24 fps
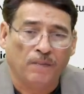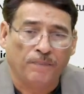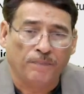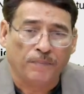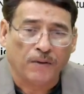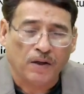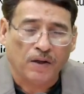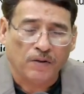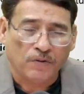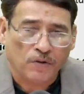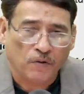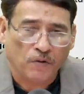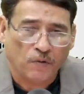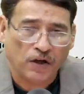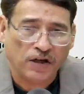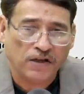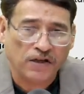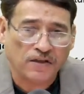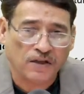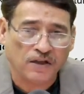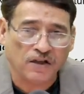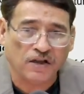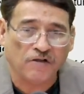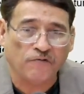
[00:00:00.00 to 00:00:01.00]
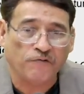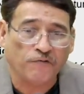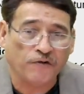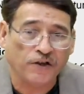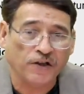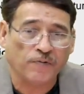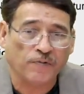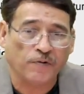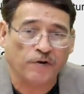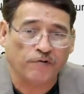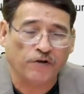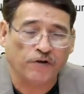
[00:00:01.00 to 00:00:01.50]
So what is the
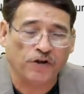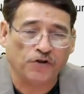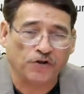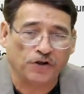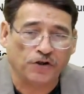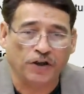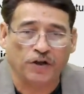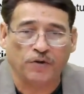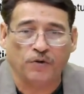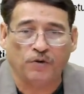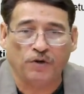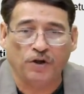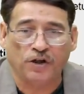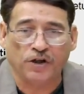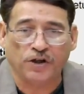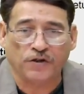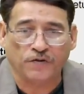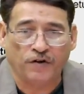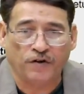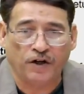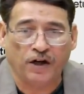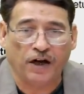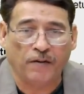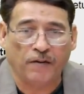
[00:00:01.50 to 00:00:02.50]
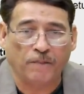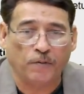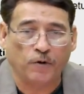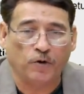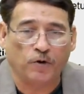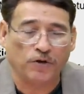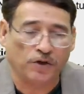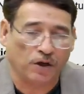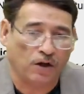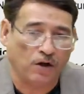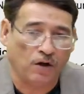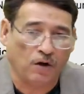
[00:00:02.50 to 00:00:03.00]
difference between shareholders fund
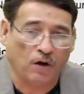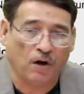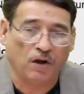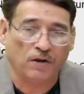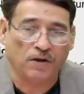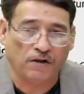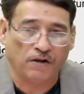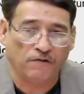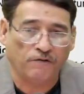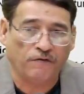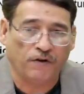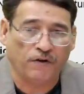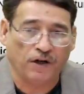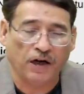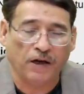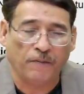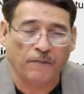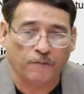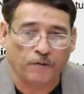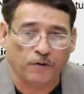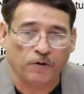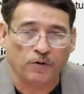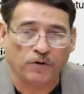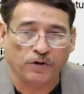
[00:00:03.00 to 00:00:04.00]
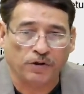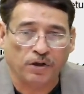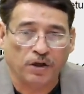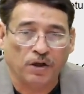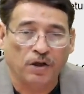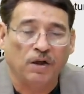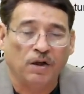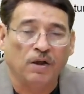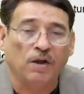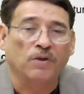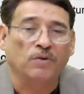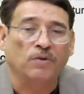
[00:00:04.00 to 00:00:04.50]
approach and long-term fund approach?
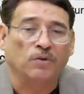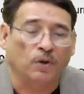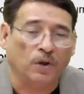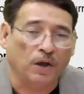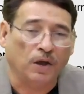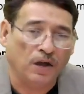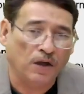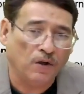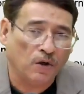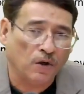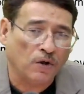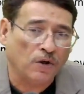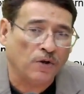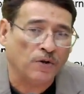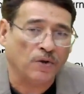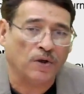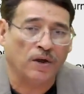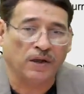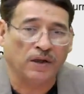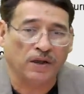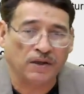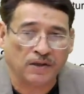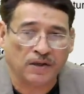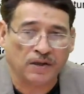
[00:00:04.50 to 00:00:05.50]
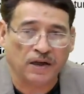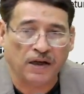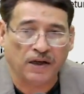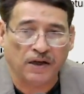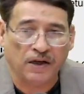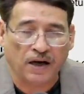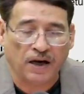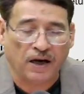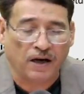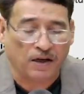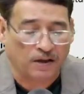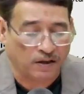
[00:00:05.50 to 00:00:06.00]
So in order to understand
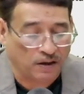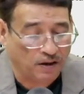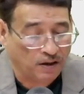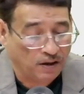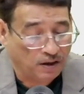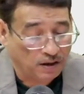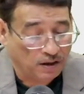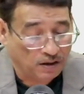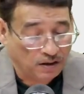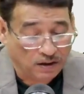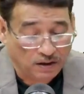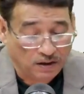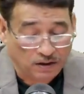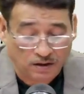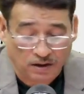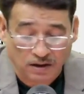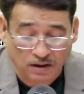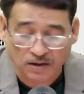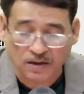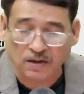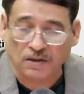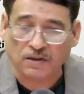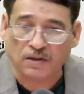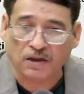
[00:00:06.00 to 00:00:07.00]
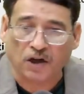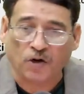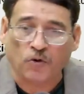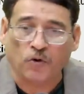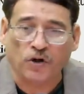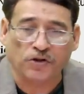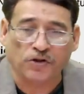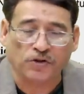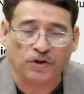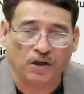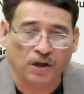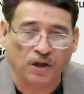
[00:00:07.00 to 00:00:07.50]
that, this is the
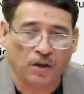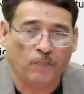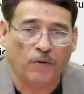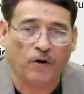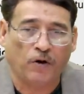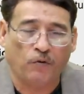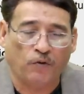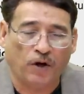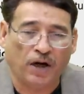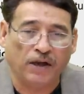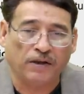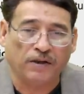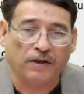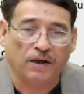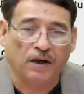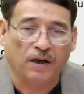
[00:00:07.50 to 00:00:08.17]
question number 1.